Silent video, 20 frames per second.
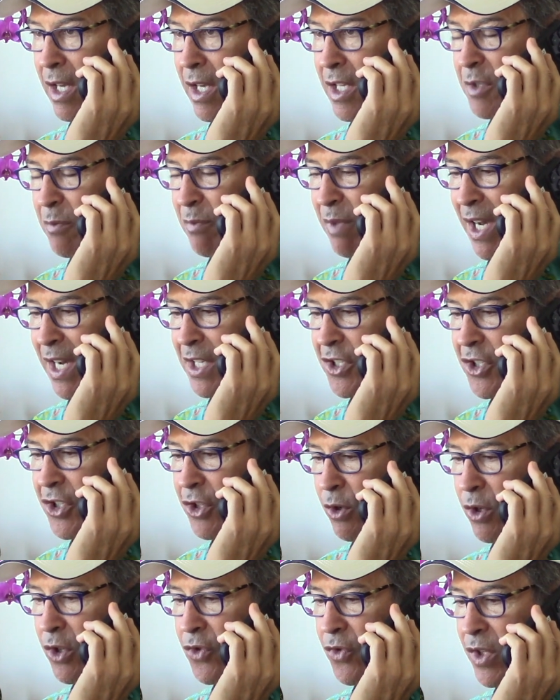spine
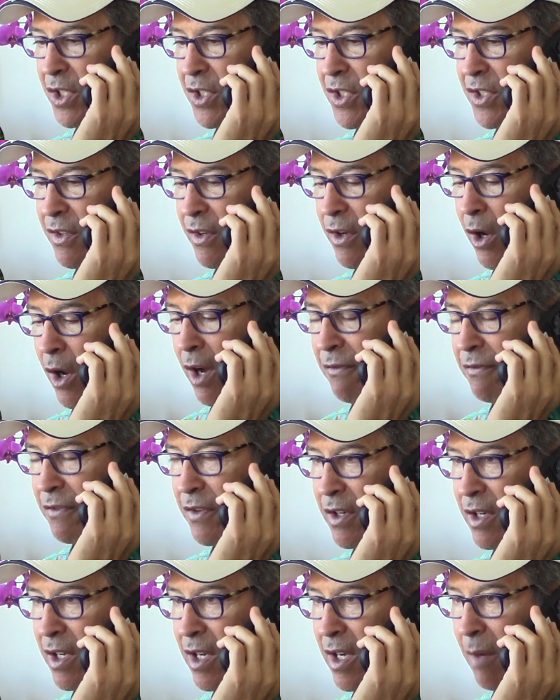surgeries
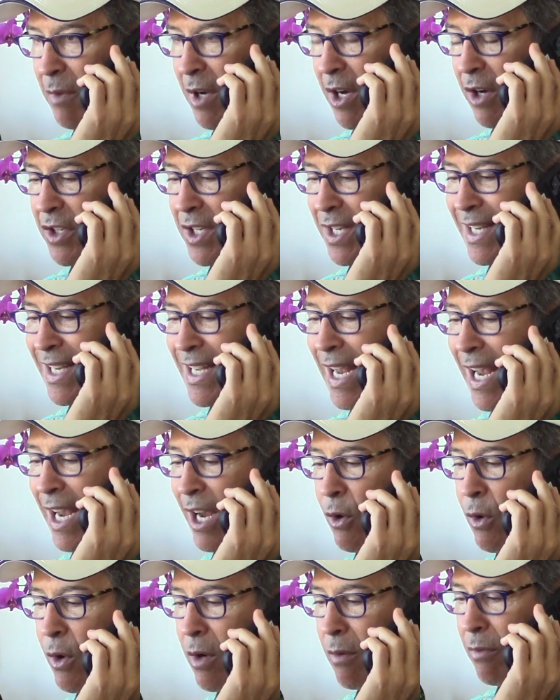often come out
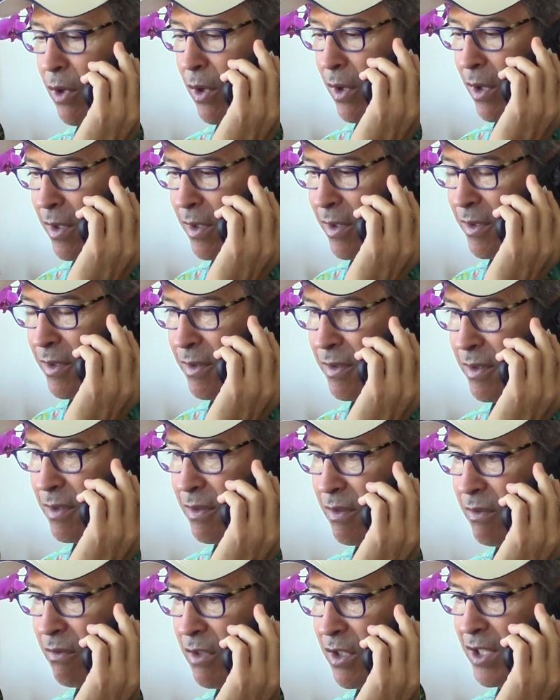terrible.
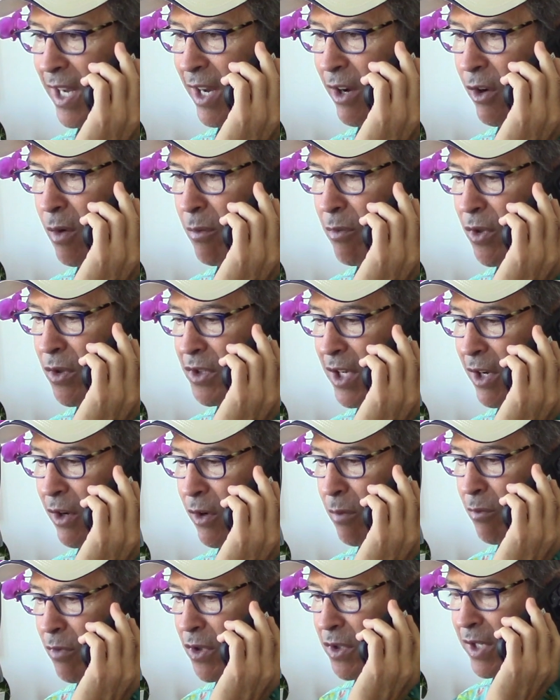Terrible,
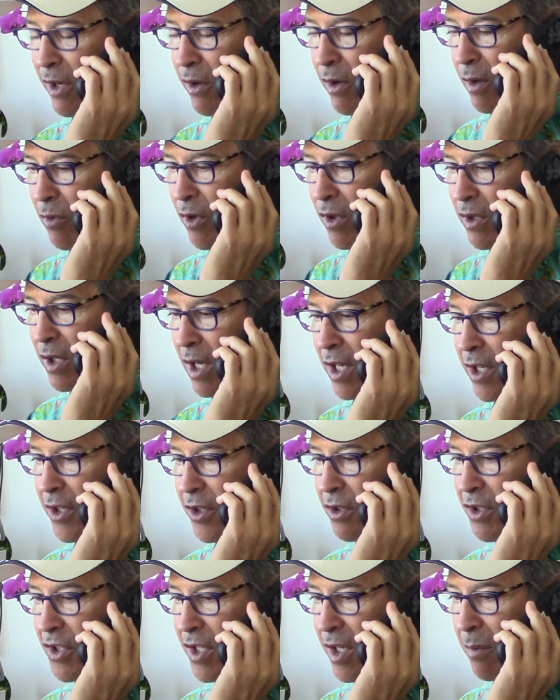terrible, terrible.
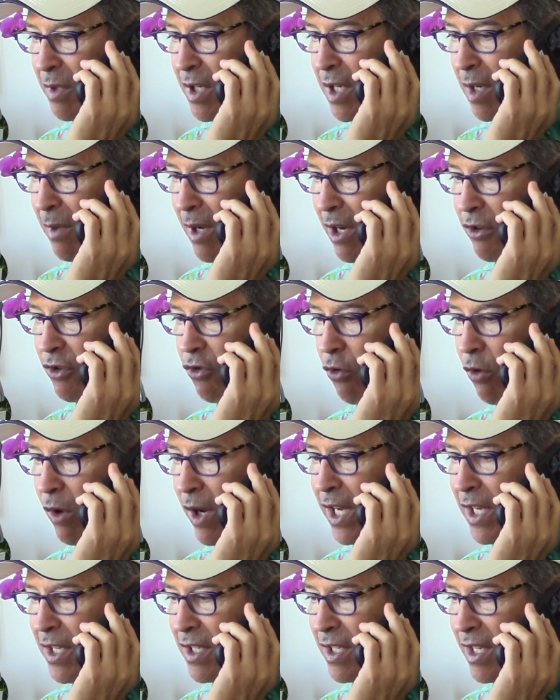Do some come out
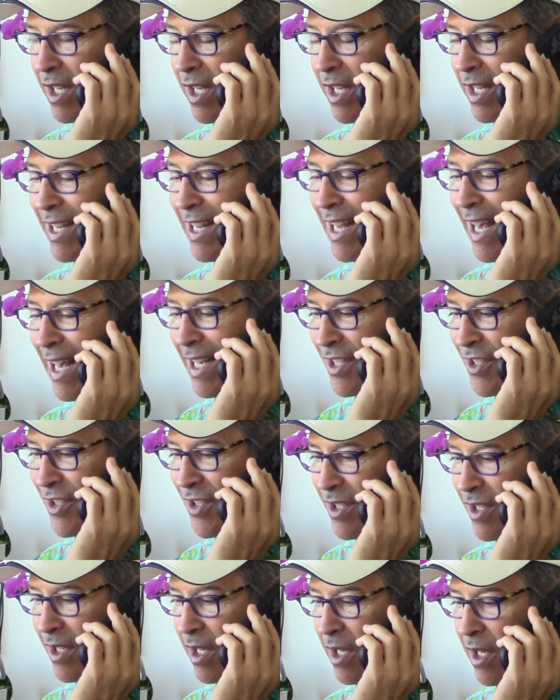great?
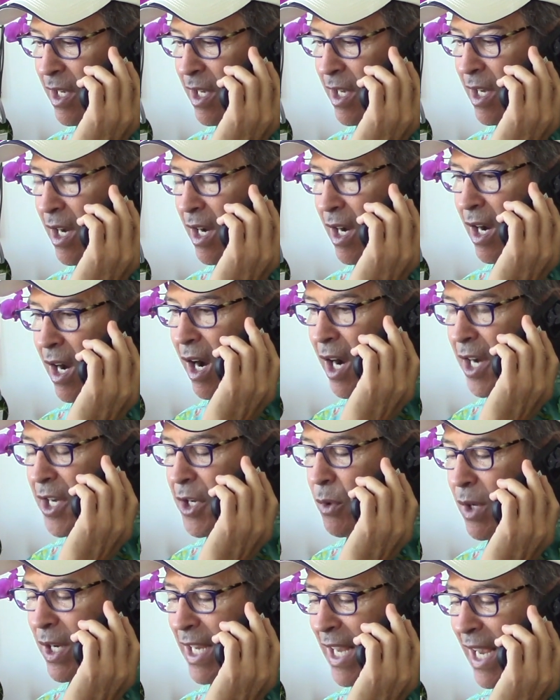Yes. Are
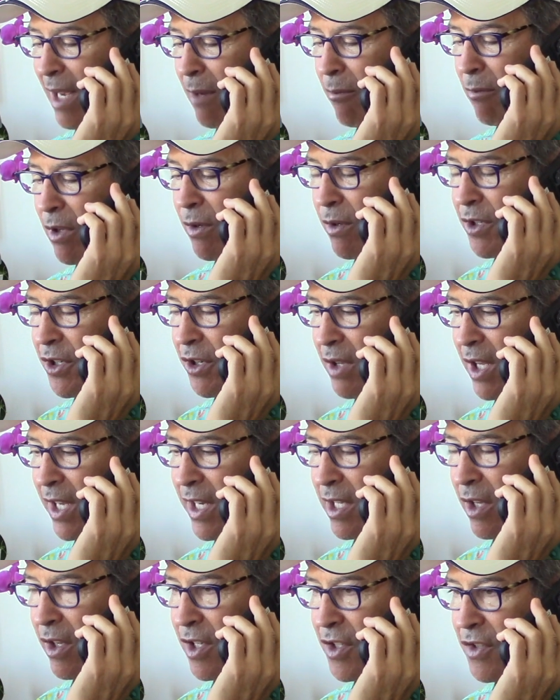you a gambler? Do you
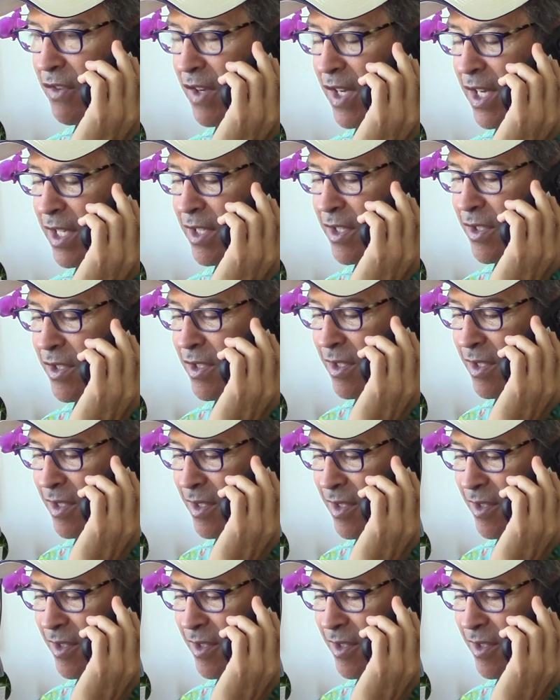like Las Vegas?